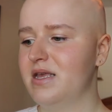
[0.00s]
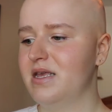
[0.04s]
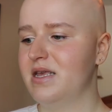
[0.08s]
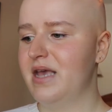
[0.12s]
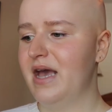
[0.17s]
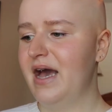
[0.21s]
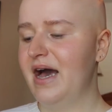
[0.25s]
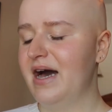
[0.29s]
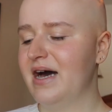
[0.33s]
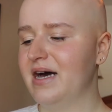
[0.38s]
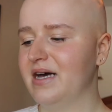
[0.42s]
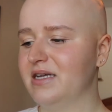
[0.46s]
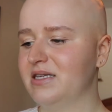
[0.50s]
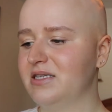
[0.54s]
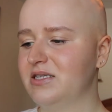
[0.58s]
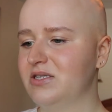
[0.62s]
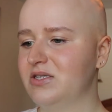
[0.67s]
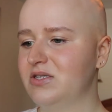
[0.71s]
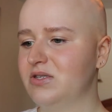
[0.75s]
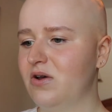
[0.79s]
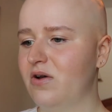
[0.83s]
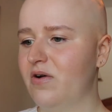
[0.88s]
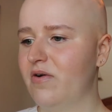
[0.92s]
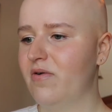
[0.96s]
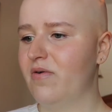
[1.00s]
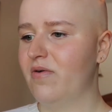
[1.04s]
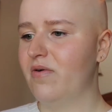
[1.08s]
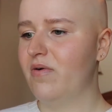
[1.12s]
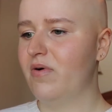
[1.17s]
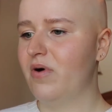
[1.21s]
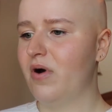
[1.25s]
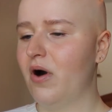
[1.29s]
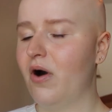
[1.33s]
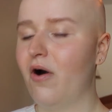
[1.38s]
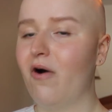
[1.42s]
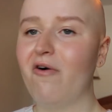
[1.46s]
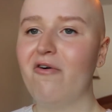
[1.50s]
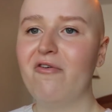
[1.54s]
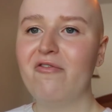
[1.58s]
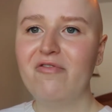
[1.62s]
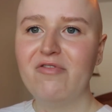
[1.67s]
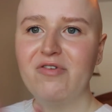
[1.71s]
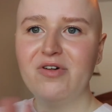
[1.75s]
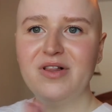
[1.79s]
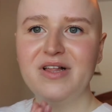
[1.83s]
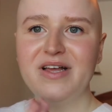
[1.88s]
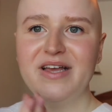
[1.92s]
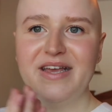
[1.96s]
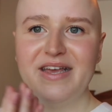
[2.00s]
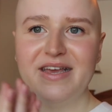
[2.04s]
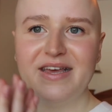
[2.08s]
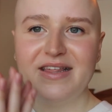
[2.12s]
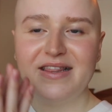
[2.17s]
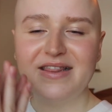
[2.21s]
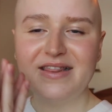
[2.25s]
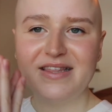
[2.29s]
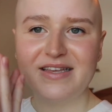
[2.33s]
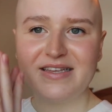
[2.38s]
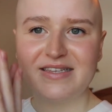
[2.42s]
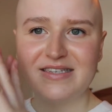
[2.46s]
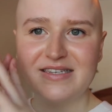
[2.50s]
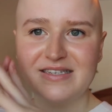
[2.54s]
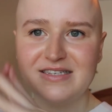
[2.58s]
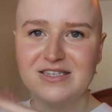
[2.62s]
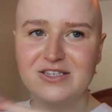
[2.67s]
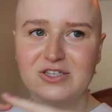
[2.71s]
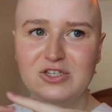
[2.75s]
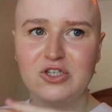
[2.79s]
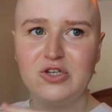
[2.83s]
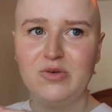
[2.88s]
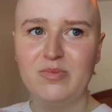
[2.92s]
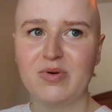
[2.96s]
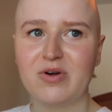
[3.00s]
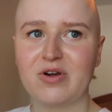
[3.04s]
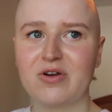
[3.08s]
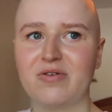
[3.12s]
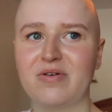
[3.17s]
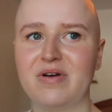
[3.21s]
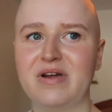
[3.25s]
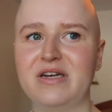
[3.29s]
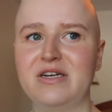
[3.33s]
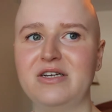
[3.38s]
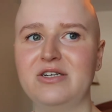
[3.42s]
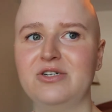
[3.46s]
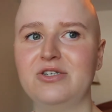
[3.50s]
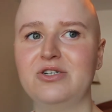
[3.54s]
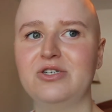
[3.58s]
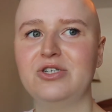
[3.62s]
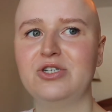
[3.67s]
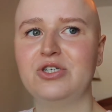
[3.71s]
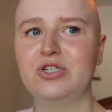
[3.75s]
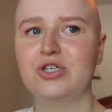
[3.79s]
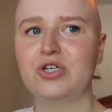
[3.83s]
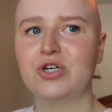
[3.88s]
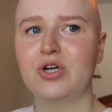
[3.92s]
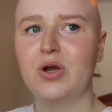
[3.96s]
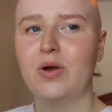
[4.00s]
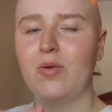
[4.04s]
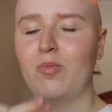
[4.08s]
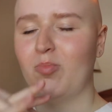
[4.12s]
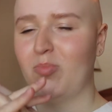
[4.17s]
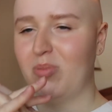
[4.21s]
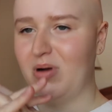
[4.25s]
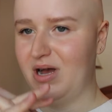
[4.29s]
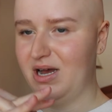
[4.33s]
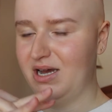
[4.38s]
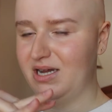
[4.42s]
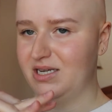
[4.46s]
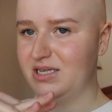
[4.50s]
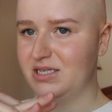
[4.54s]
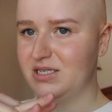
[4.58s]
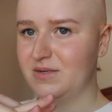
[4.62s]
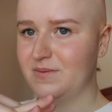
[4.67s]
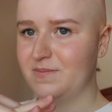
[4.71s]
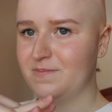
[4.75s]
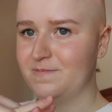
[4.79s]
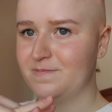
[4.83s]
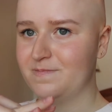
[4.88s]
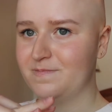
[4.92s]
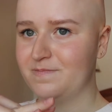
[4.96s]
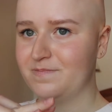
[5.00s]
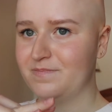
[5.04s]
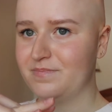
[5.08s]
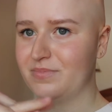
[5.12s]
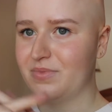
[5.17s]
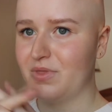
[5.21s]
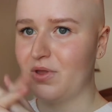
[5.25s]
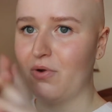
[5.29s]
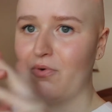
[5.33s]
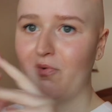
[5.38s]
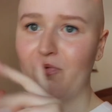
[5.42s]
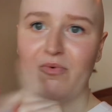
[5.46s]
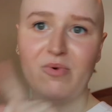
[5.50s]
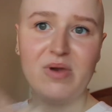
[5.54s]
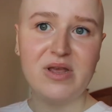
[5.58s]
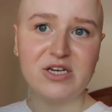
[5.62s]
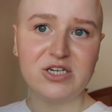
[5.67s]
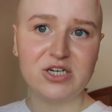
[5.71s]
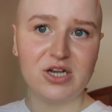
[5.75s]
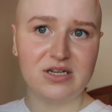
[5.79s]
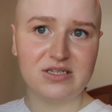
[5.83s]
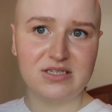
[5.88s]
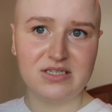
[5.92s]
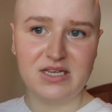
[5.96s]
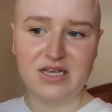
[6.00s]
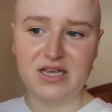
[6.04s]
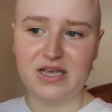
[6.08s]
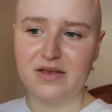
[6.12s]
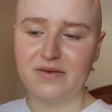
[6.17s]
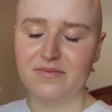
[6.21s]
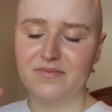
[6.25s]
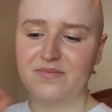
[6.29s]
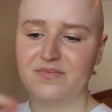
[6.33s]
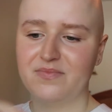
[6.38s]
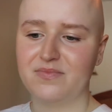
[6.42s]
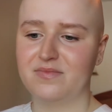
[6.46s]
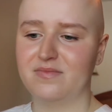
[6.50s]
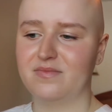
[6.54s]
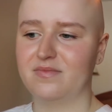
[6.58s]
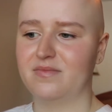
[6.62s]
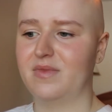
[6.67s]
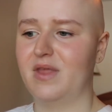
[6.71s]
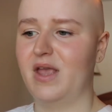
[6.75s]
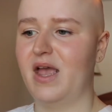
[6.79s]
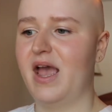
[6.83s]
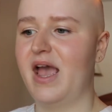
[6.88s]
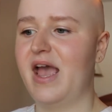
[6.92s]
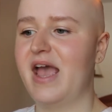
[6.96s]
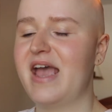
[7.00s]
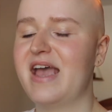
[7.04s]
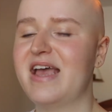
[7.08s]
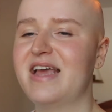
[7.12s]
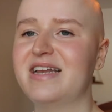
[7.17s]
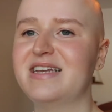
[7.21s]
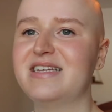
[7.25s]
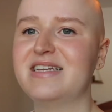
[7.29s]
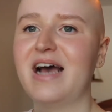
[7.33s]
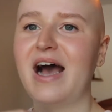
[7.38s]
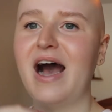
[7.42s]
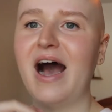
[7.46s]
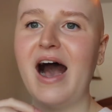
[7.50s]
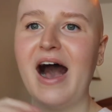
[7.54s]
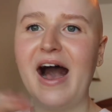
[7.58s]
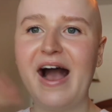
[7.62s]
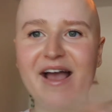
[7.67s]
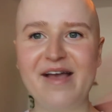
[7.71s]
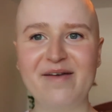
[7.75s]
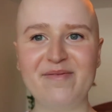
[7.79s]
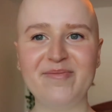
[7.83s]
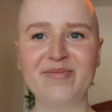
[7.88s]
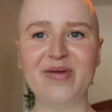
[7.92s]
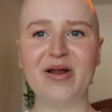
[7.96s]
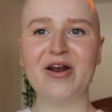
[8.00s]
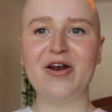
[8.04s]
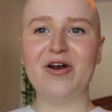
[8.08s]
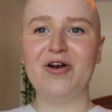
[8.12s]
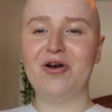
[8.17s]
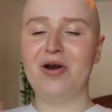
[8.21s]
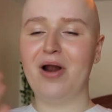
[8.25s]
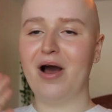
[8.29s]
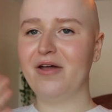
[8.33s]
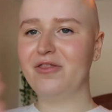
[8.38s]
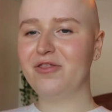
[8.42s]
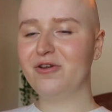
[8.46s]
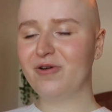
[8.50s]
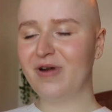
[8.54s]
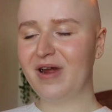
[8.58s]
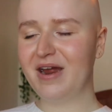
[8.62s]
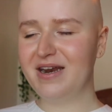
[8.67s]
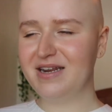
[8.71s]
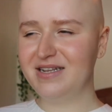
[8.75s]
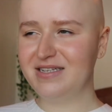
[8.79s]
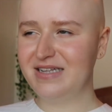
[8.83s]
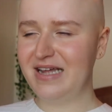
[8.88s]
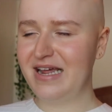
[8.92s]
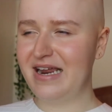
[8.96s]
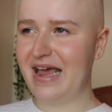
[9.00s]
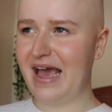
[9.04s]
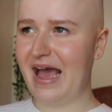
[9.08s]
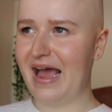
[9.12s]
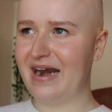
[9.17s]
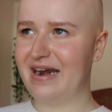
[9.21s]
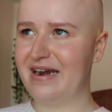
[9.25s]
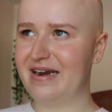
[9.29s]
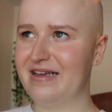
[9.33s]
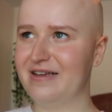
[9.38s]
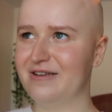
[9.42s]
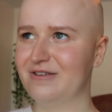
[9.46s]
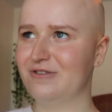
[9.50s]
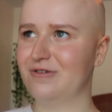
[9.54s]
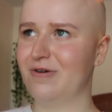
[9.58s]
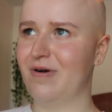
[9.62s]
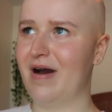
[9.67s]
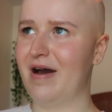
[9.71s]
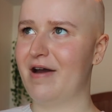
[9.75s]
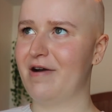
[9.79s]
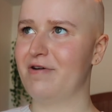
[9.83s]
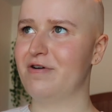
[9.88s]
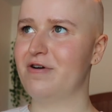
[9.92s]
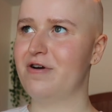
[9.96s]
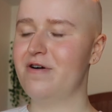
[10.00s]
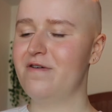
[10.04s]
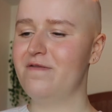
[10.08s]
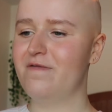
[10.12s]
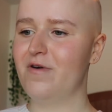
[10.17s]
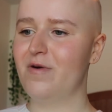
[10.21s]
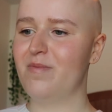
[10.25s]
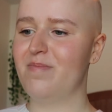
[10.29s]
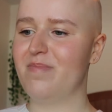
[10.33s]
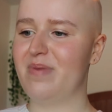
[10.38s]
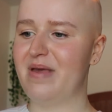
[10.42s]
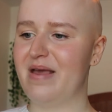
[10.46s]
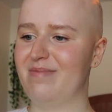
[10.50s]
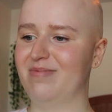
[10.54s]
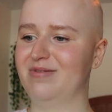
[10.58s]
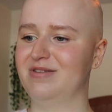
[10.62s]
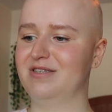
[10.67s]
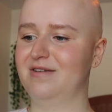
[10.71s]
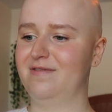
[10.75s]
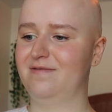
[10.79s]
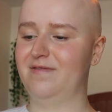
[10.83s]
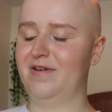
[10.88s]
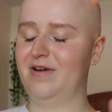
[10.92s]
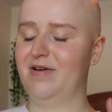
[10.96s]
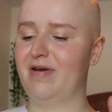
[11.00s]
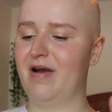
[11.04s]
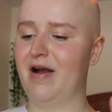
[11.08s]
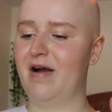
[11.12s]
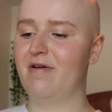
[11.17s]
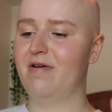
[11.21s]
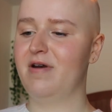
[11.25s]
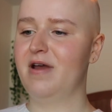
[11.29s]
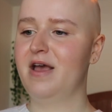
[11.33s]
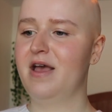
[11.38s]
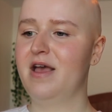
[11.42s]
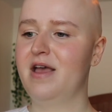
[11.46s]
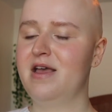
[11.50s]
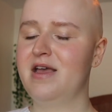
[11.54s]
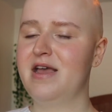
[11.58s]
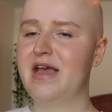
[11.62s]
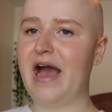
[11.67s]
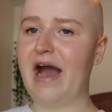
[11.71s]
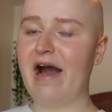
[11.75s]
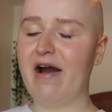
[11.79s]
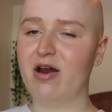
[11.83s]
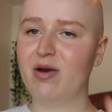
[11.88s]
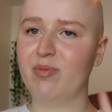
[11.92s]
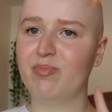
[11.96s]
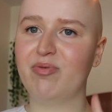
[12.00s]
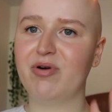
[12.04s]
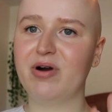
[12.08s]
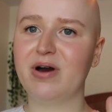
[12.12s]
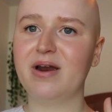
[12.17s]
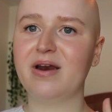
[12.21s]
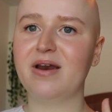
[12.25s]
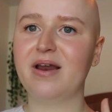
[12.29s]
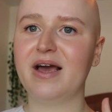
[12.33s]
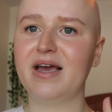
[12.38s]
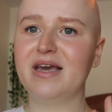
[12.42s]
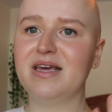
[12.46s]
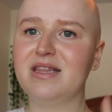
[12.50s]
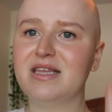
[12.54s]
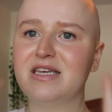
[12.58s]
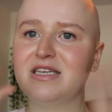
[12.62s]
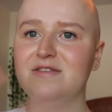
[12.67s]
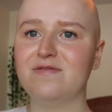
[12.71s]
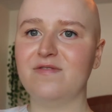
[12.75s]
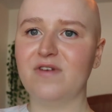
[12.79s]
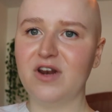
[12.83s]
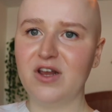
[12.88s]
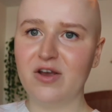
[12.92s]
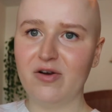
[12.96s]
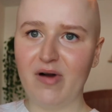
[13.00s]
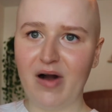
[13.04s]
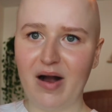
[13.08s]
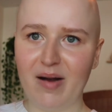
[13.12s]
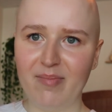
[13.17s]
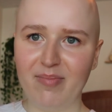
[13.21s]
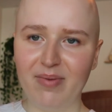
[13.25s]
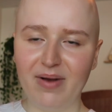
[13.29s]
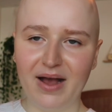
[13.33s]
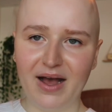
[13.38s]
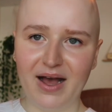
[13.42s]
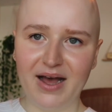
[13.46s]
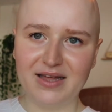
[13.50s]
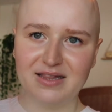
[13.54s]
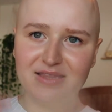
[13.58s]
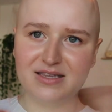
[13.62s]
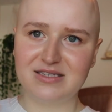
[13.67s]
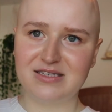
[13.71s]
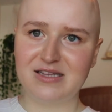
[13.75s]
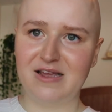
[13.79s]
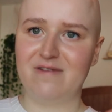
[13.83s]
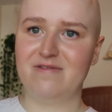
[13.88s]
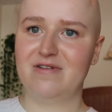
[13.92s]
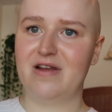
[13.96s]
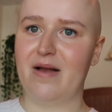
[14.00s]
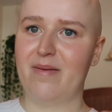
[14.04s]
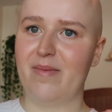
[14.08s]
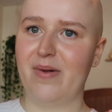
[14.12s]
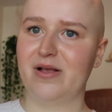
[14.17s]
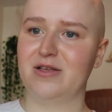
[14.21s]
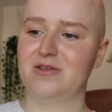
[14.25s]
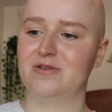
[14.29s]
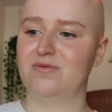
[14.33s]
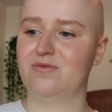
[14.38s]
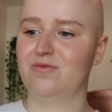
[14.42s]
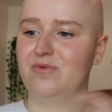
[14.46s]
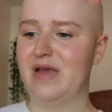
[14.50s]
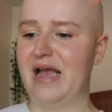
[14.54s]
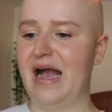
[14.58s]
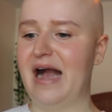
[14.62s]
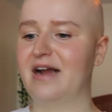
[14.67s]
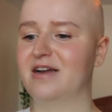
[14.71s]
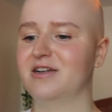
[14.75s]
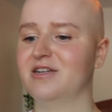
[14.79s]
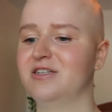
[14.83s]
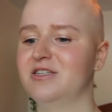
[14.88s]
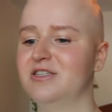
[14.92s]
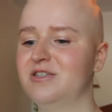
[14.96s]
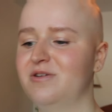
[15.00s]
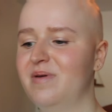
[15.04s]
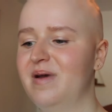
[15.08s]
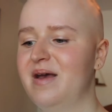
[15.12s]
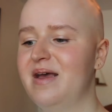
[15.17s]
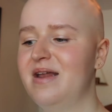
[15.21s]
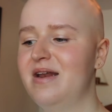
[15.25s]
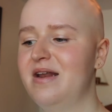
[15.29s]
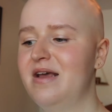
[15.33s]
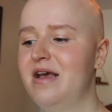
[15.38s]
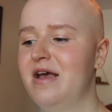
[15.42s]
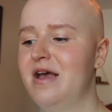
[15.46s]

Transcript: Yeah, so hopefully this isn't super cringe, but we shall see. And I'm not the greatest at editing, so I don't know if I'll be able to figure out how to put like this video up at the same time as reacting to it